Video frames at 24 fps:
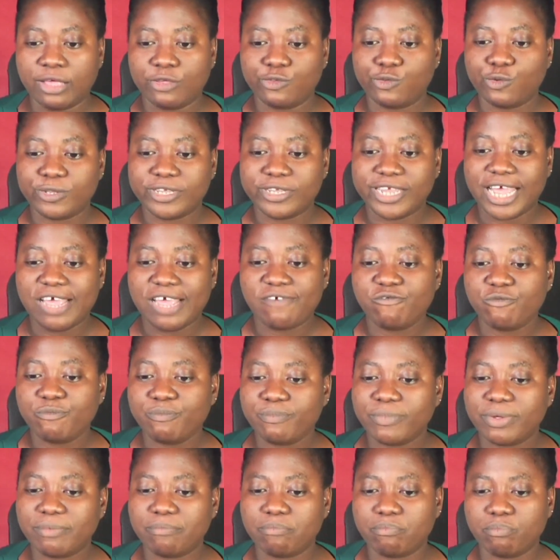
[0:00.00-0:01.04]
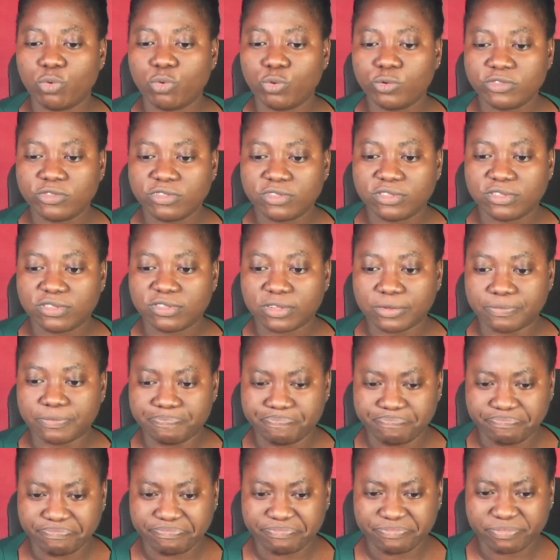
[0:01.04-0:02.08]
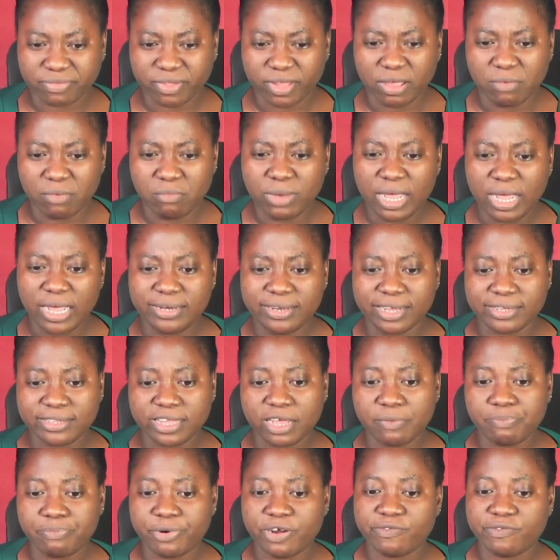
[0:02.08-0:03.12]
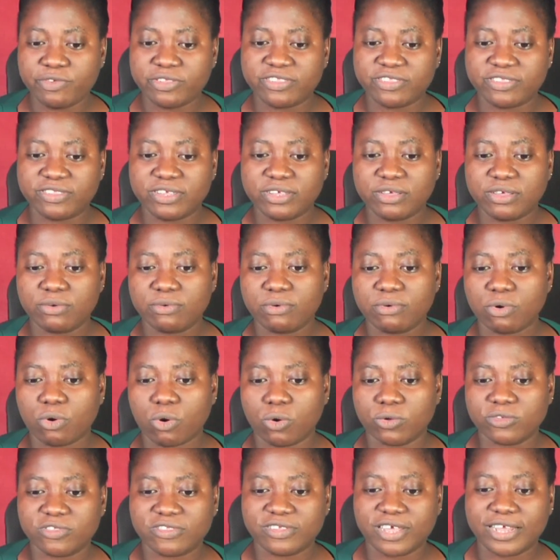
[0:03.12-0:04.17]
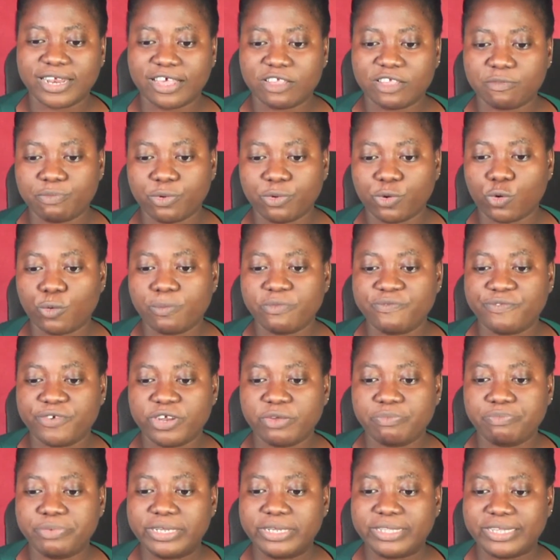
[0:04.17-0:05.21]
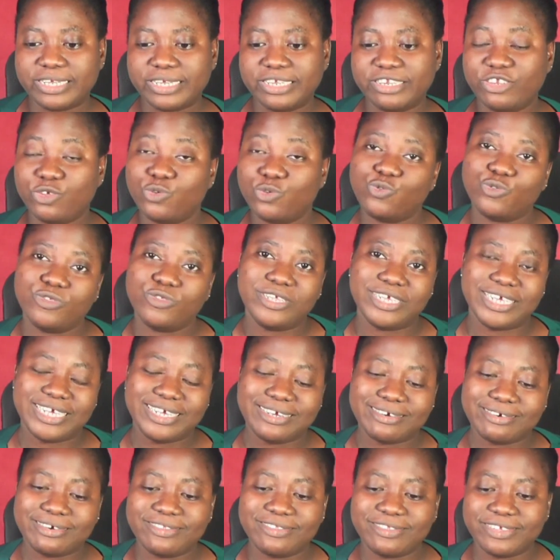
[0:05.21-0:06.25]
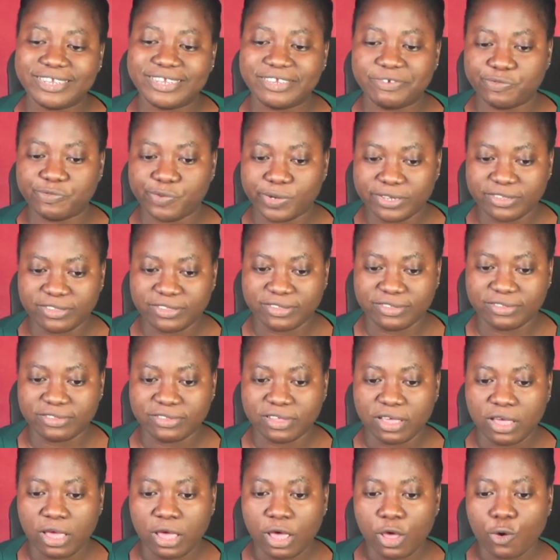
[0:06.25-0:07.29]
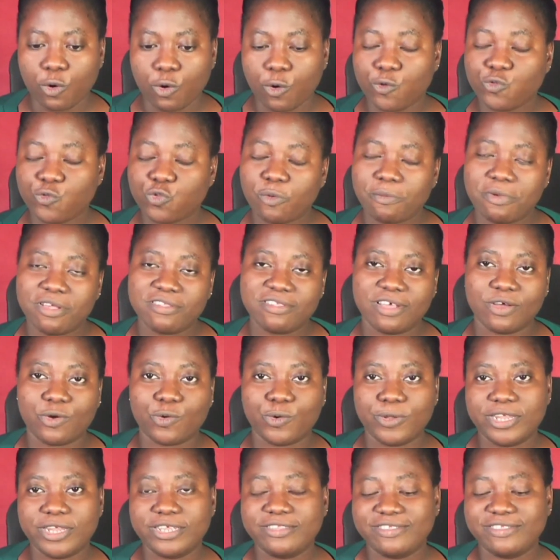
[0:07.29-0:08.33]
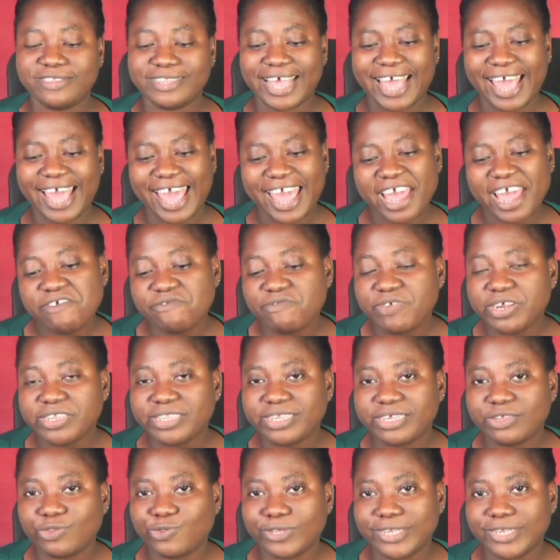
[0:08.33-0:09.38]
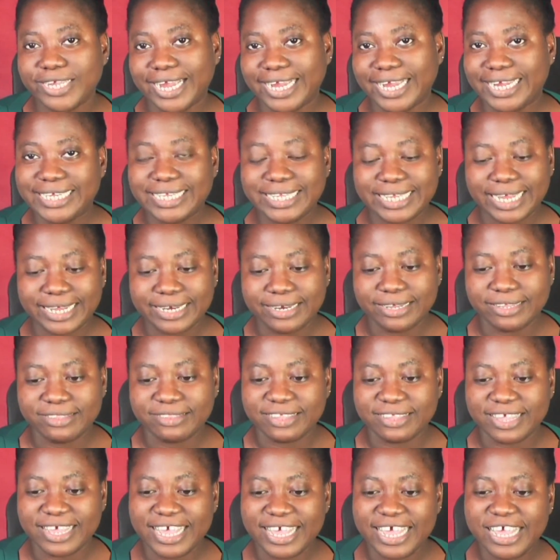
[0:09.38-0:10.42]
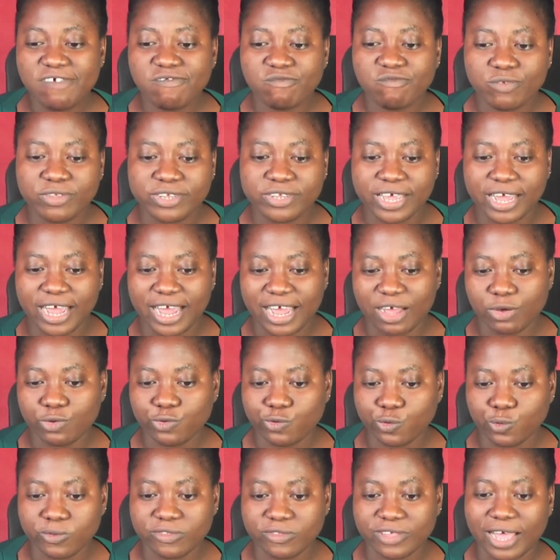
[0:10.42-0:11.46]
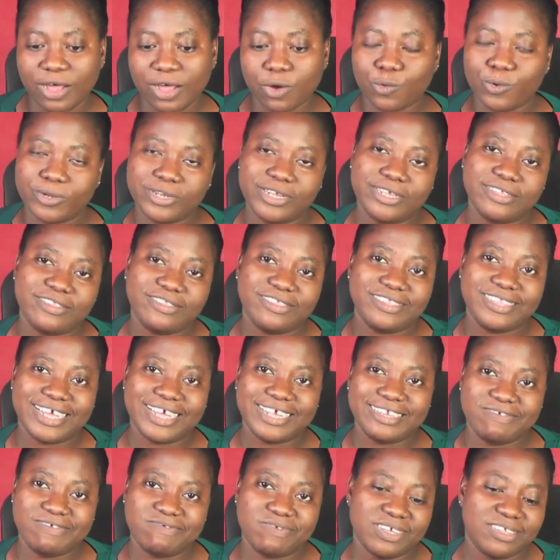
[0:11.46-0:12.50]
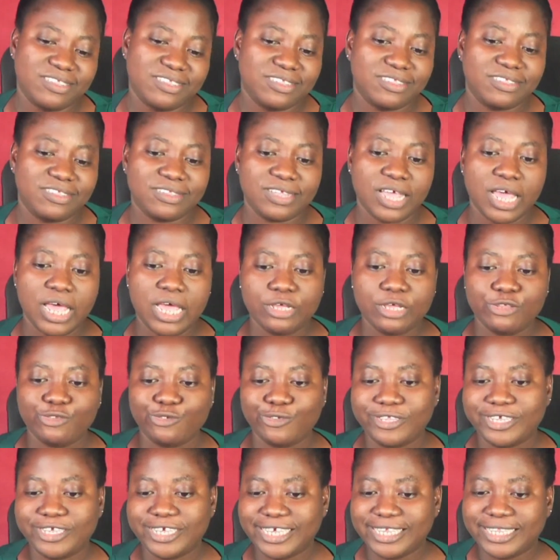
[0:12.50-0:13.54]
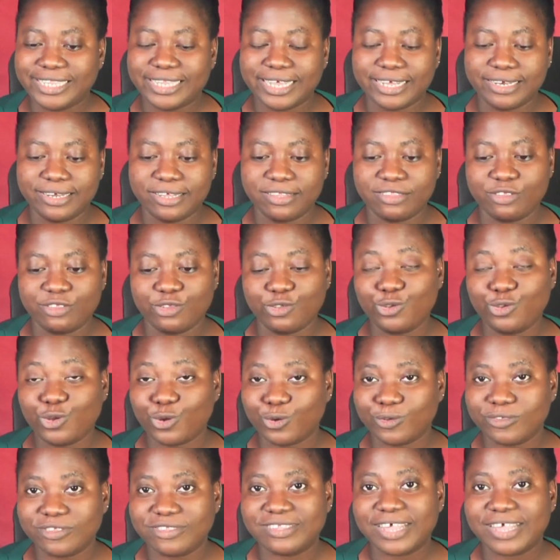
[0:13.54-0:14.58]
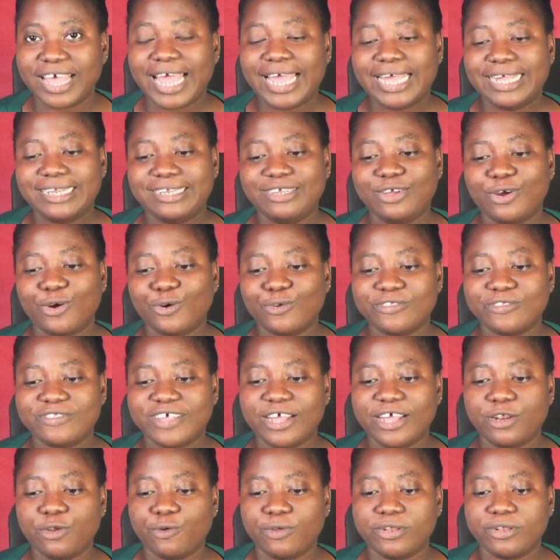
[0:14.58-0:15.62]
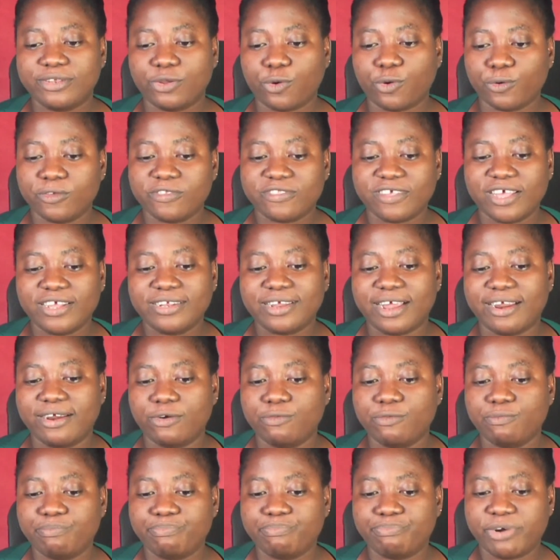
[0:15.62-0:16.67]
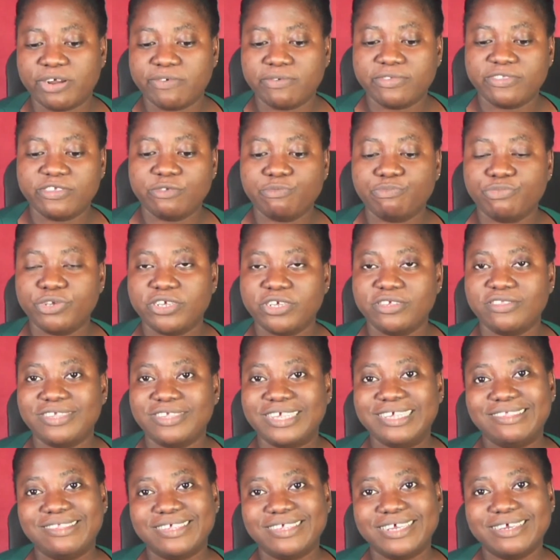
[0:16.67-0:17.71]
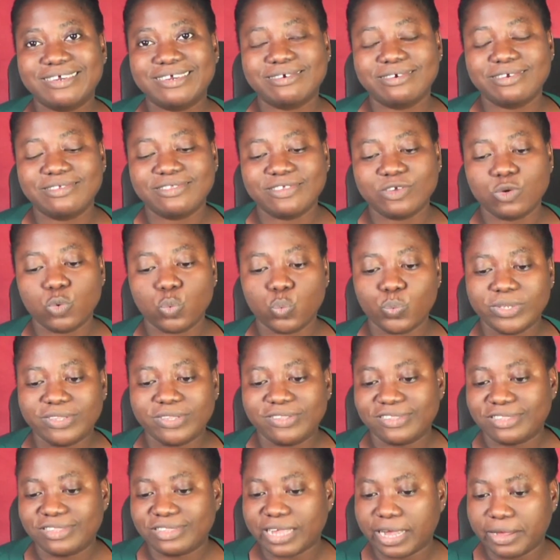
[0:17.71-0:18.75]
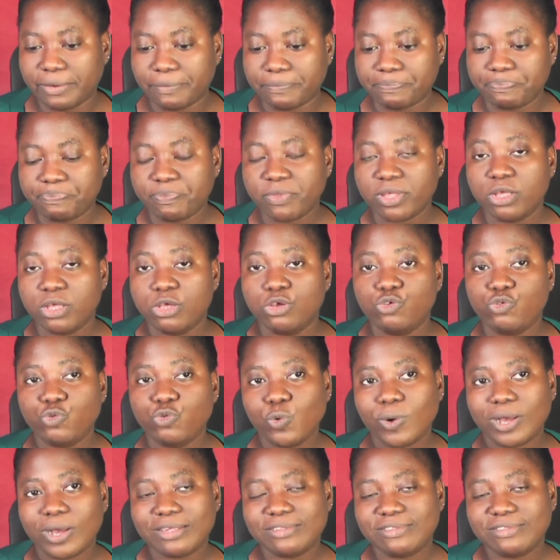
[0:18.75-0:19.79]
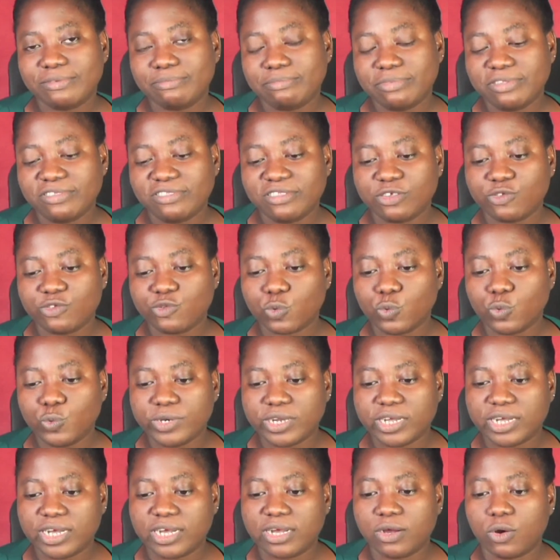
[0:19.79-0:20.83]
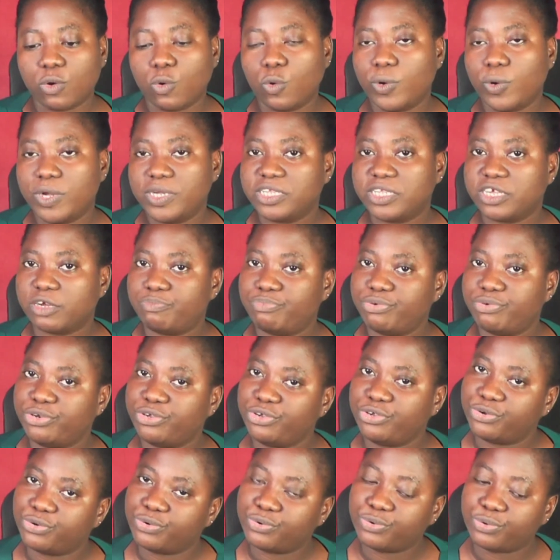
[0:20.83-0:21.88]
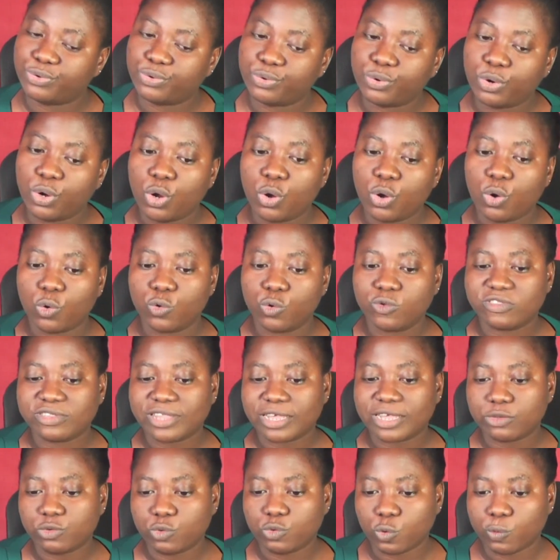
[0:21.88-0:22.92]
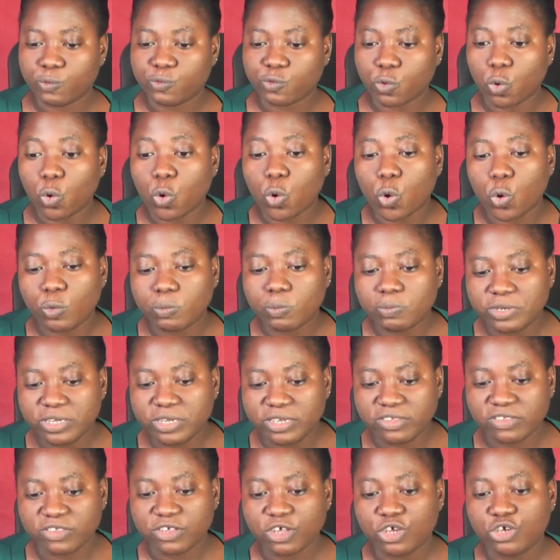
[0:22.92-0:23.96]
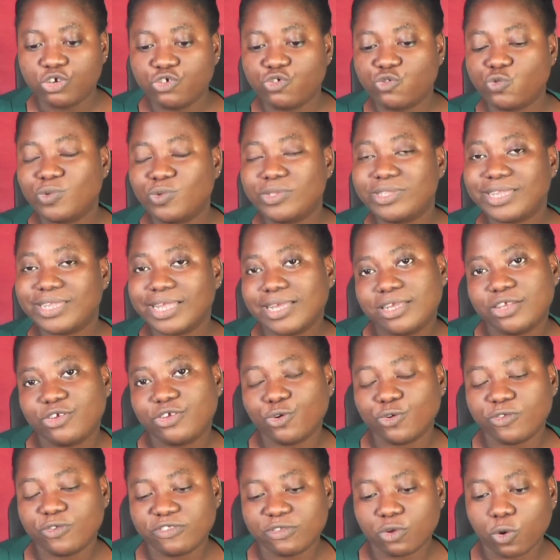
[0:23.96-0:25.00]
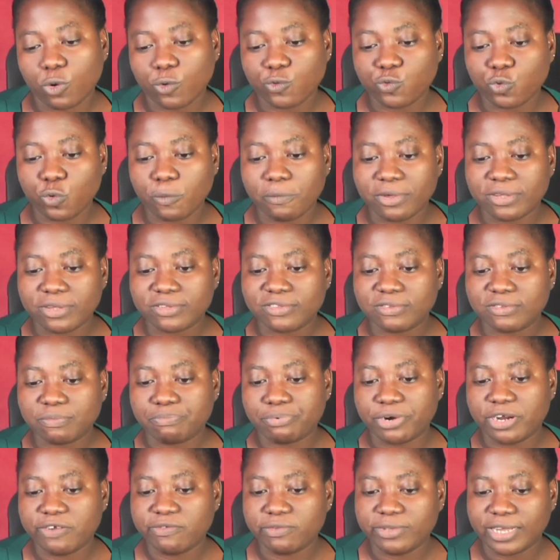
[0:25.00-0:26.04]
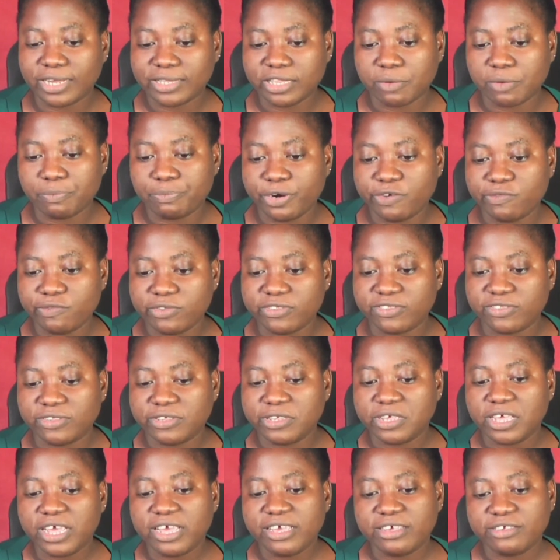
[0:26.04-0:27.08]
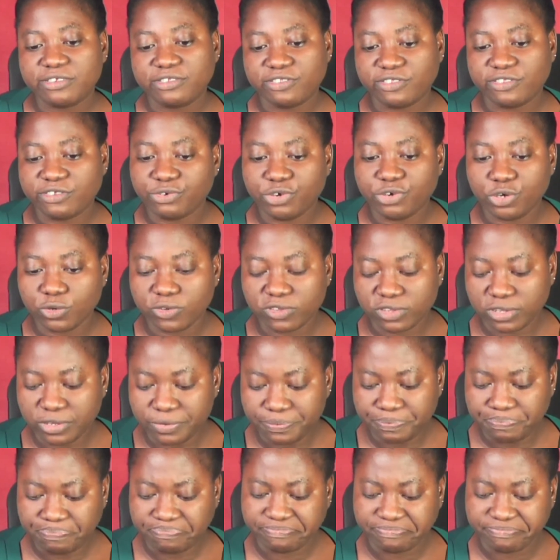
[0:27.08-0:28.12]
So there even most data privacy concern has become a very big thing due to the increase in devices. Customers are connecting everything to their internet. Even their households are connecting their devices to the internet. Thus, the concern around privacy breaches is increasing with time. You as a business owner or entrepreneur or startups or companies should take your customers' data privacy seriously.